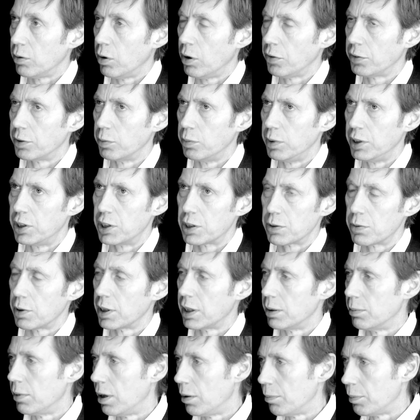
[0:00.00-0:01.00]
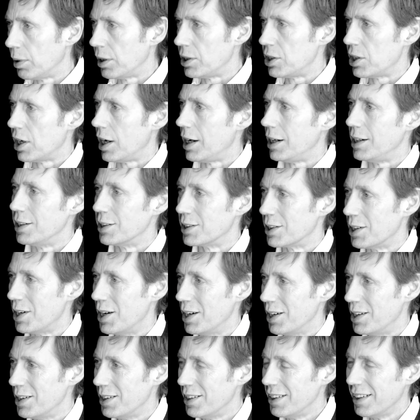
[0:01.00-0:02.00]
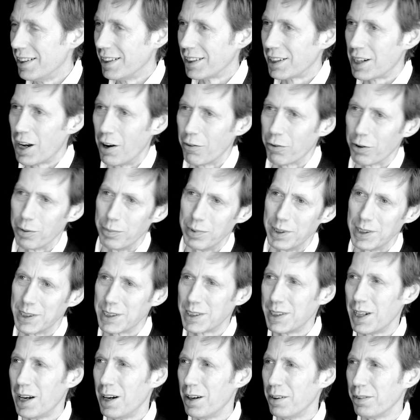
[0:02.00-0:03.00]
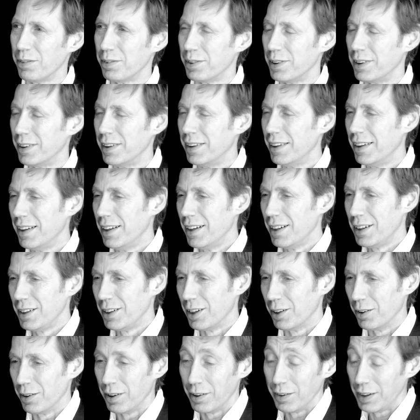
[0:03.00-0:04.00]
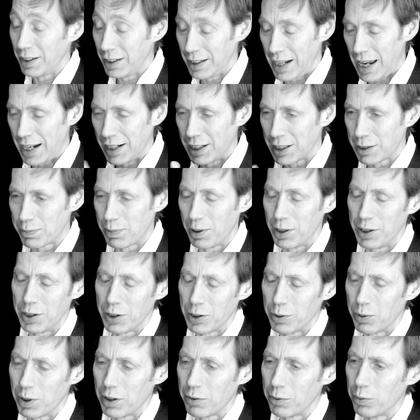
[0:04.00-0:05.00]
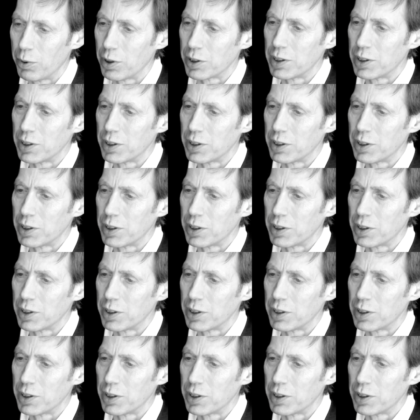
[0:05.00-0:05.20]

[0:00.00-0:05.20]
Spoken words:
Often we'd string him up by chains and cover him in stuff, and have a head exploding or whatever